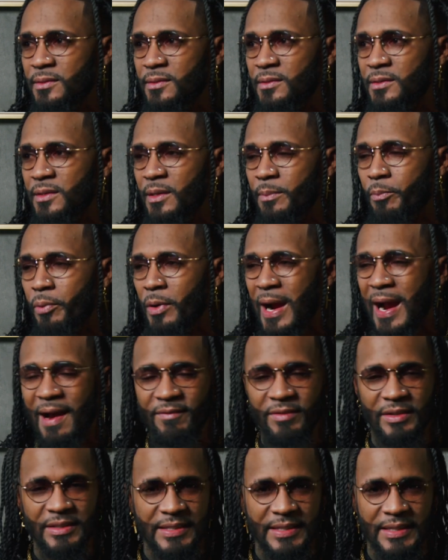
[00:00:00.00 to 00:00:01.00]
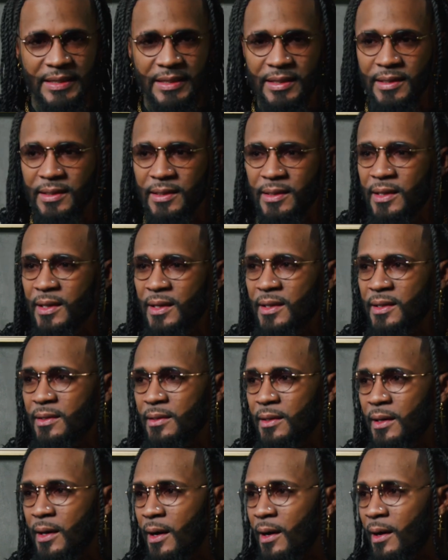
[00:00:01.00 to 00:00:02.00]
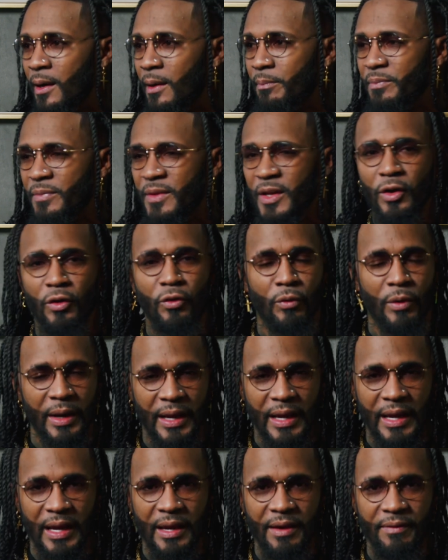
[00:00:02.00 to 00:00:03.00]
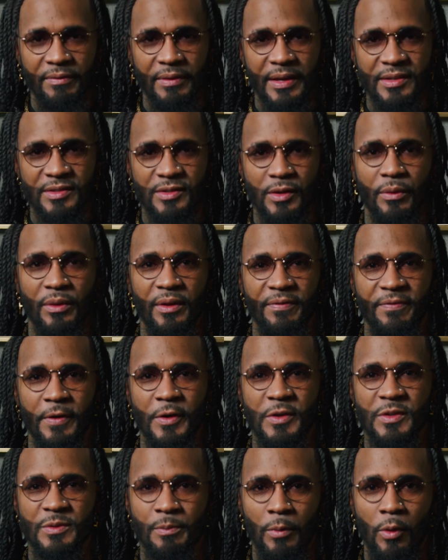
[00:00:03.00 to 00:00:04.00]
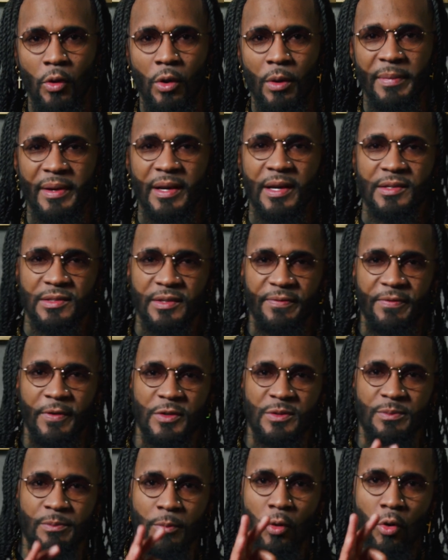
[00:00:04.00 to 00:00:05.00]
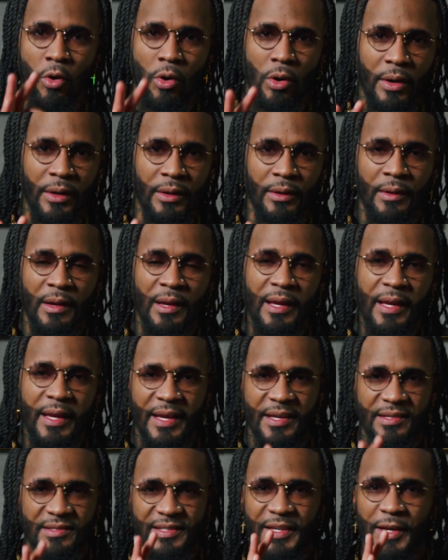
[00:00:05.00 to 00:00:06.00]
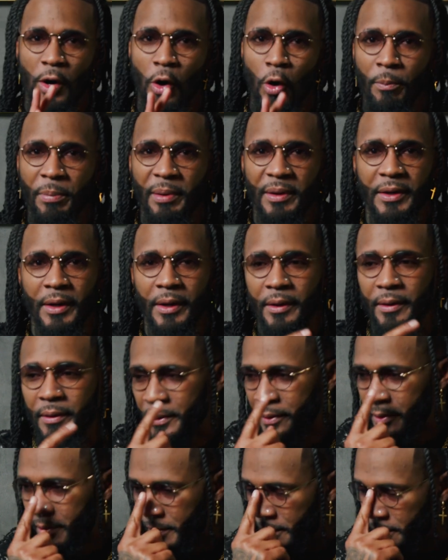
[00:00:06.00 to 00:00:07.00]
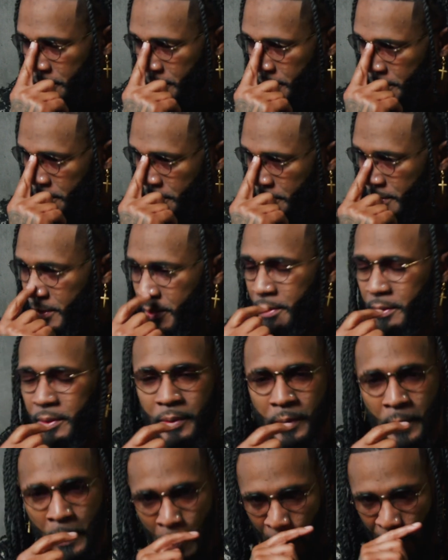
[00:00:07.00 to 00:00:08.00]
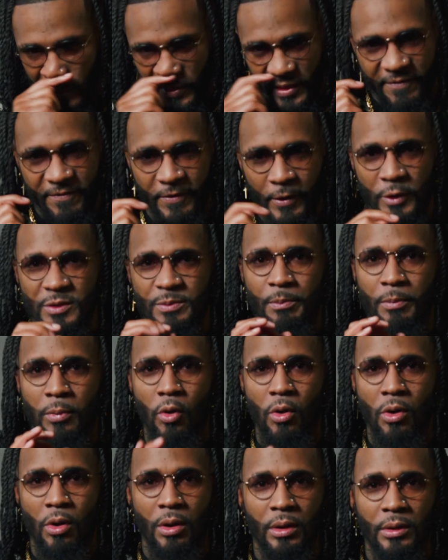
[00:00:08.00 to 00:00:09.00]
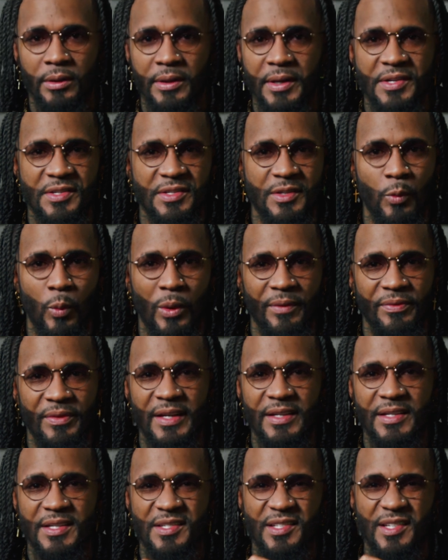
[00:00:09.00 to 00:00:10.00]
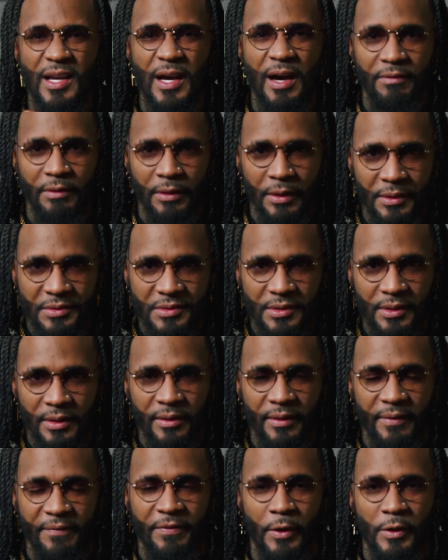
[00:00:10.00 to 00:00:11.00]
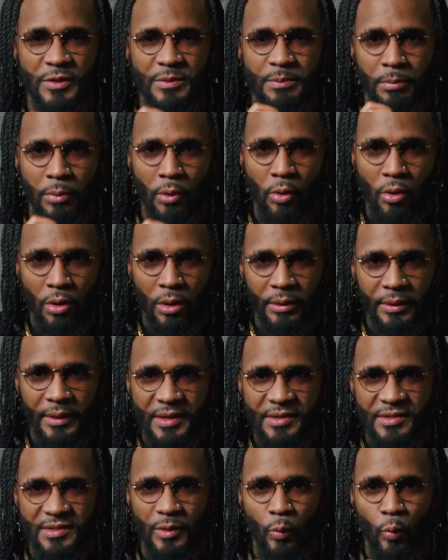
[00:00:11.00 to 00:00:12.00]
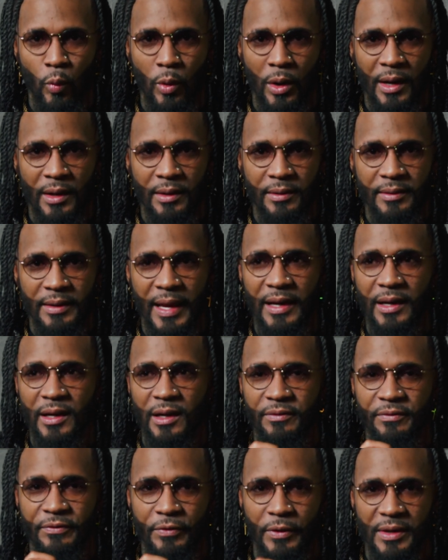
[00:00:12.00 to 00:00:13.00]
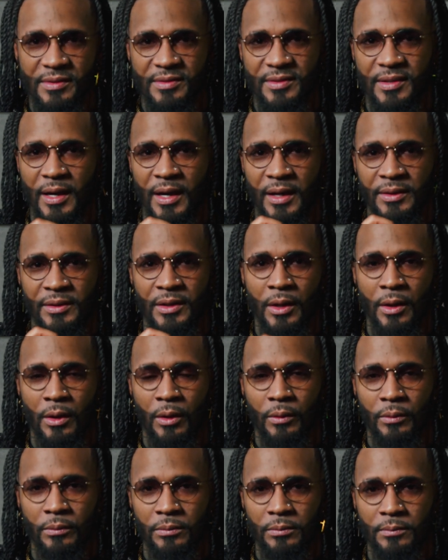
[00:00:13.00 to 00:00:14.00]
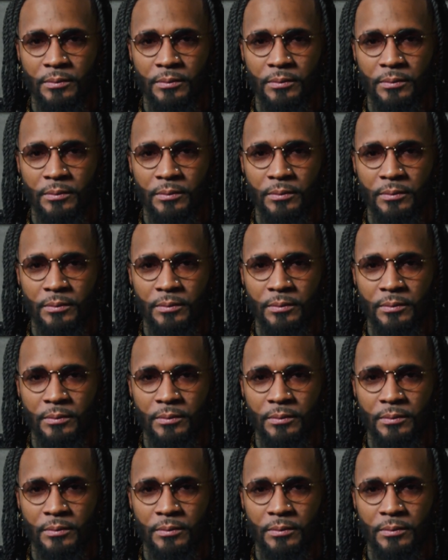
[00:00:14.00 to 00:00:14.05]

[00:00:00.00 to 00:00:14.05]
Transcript: depravity, the grave is on the firstborn because the firstborn is the opener. The firstborn is the one that discovers. The firstborn is the one that confronts the unknown.